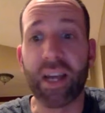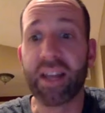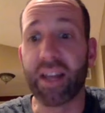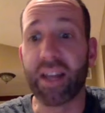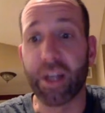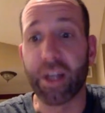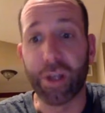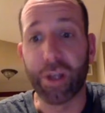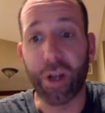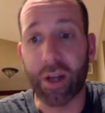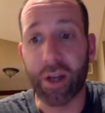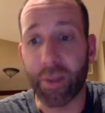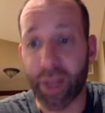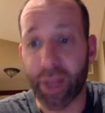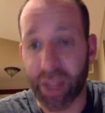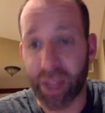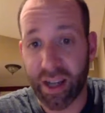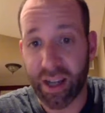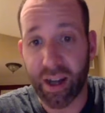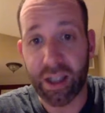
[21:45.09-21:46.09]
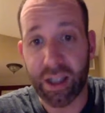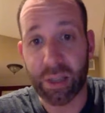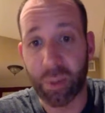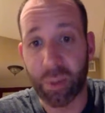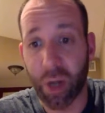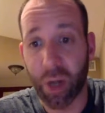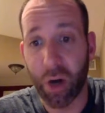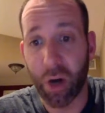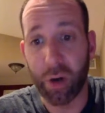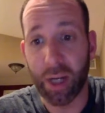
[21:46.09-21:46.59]
Then you talk about the custom
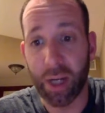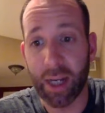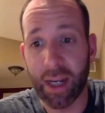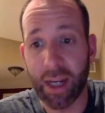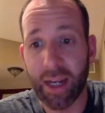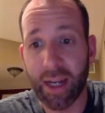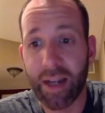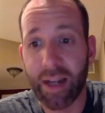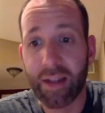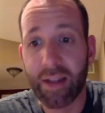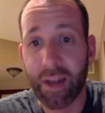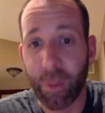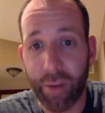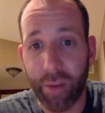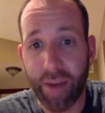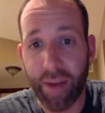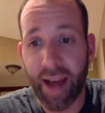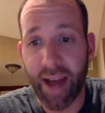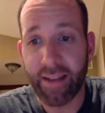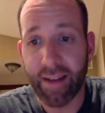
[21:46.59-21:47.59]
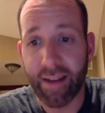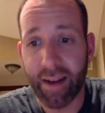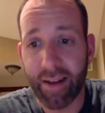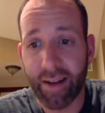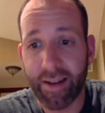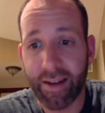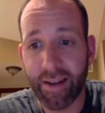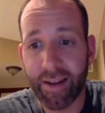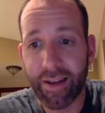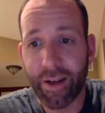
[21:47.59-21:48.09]
coding that we've had done,
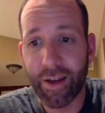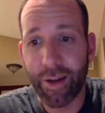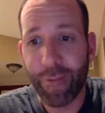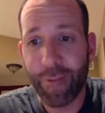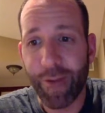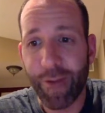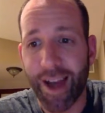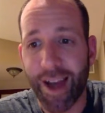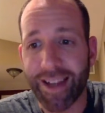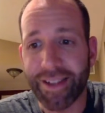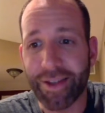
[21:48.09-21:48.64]
right?